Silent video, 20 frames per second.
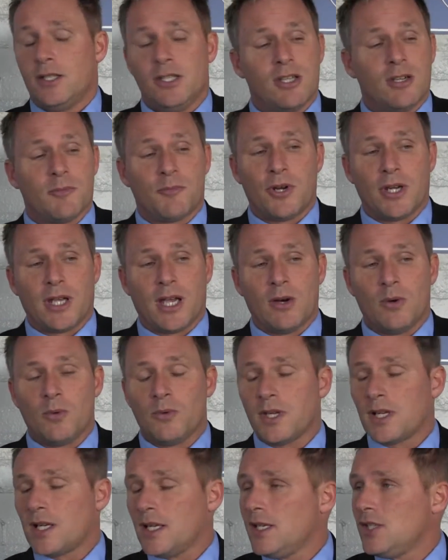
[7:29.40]
you can bring out all
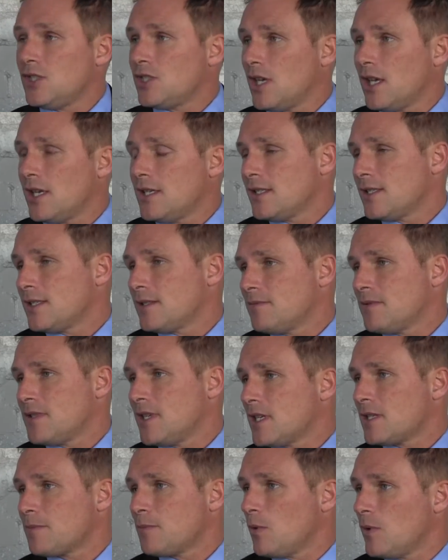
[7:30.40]
the cliches,
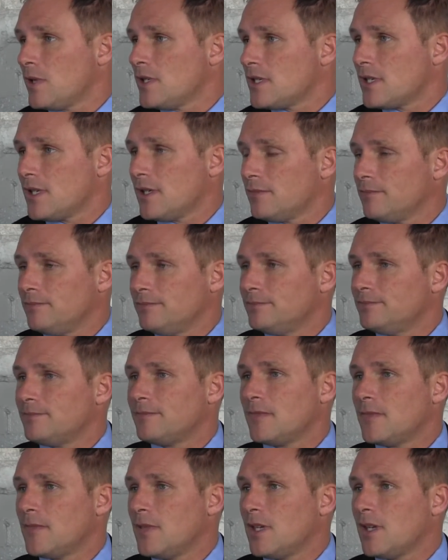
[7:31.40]
6-pointer,
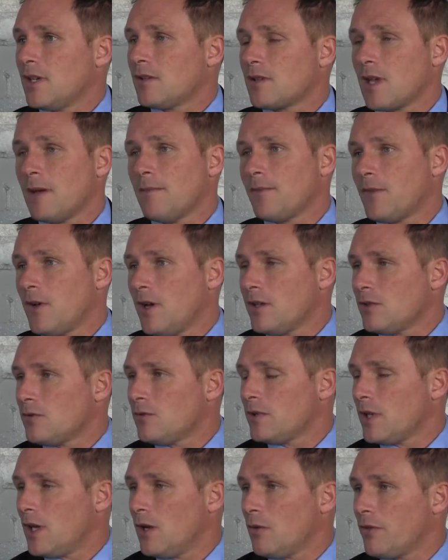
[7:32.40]
cup
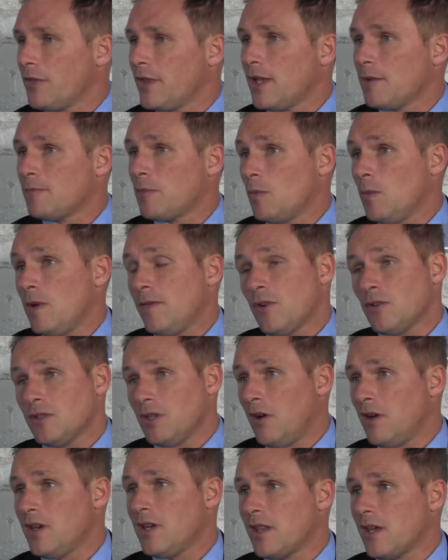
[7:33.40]
final, the whole thing. But we've got
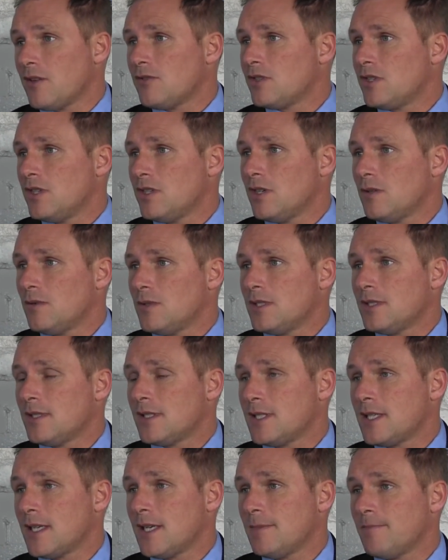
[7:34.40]
9 of those to do, and
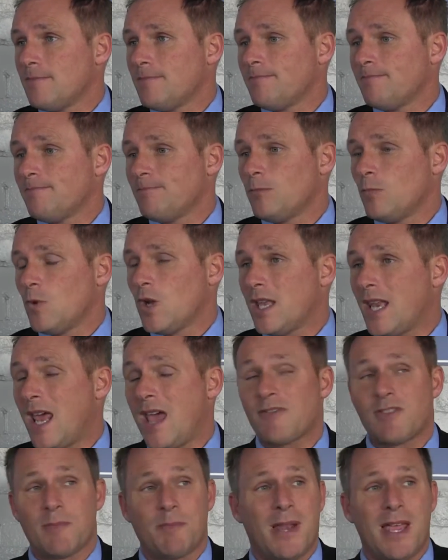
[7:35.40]
we're going
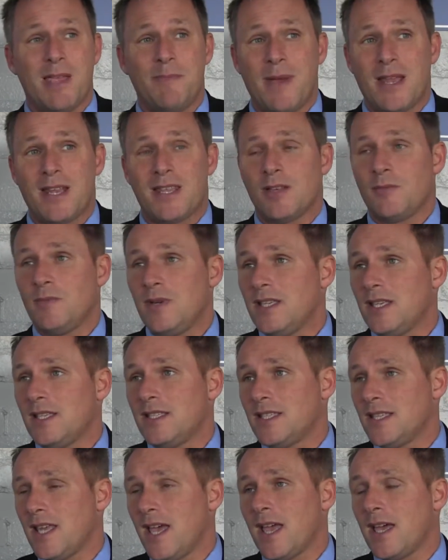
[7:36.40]
to have to play better than we
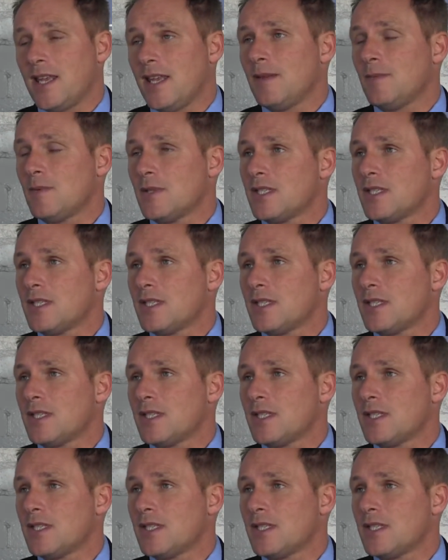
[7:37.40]
did today. And